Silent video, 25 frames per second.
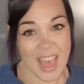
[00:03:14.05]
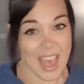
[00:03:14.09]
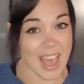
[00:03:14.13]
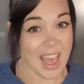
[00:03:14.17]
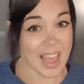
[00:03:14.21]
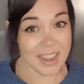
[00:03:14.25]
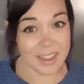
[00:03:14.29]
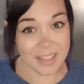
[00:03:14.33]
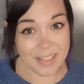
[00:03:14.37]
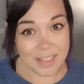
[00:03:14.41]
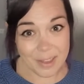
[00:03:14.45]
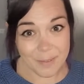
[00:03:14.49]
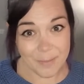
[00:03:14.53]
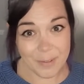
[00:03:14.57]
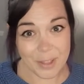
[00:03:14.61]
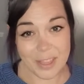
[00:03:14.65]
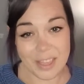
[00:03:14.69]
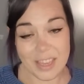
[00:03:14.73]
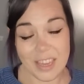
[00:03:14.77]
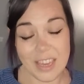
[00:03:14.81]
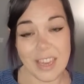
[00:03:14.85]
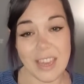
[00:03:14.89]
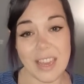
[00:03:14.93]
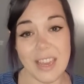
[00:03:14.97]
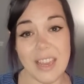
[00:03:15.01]

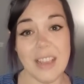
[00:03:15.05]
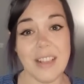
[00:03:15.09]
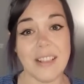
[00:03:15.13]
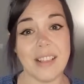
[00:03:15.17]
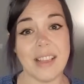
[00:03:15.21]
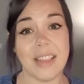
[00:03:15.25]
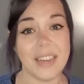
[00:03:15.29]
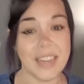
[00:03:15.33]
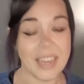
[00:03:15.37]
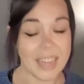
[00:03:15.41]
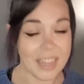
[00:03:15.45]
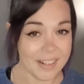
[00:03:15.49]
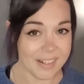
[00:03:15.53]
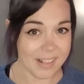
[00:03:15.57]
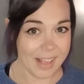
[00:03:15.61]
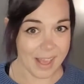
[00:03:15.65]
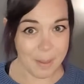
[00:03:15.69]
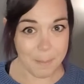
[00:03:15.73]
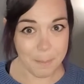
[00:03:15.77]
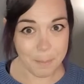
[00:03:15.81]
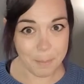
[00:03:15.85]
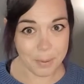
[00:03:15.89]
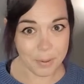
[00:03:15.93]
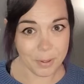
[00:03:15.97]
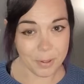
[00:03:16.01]
activities and
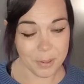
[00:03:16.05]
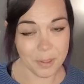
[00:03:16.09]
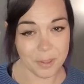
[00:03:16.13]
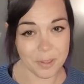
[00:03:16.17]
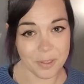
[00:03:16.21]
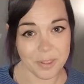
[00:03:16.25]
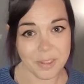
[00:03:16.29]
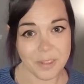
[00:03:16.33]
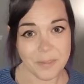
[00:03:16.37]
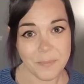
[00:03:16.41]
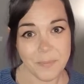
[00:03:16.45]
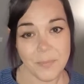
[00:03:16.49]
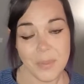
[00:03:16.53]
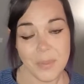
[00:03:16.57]
examples.